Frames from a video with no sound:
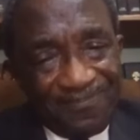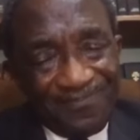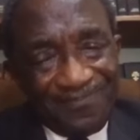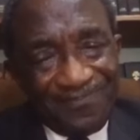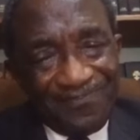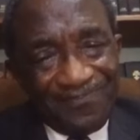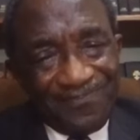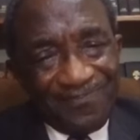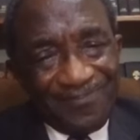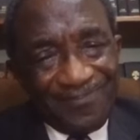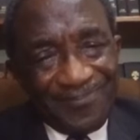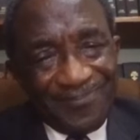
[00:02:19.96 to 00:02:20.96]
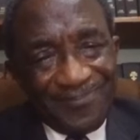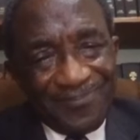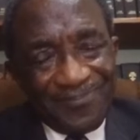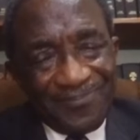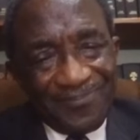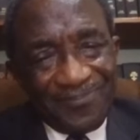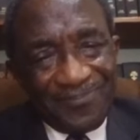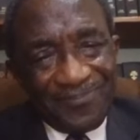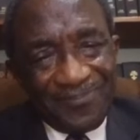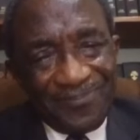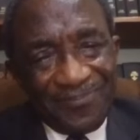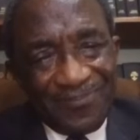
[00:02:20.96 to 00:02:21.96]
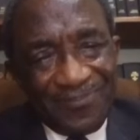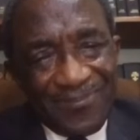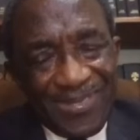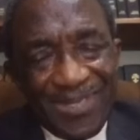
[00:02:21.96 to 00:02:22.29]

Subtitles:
(silence)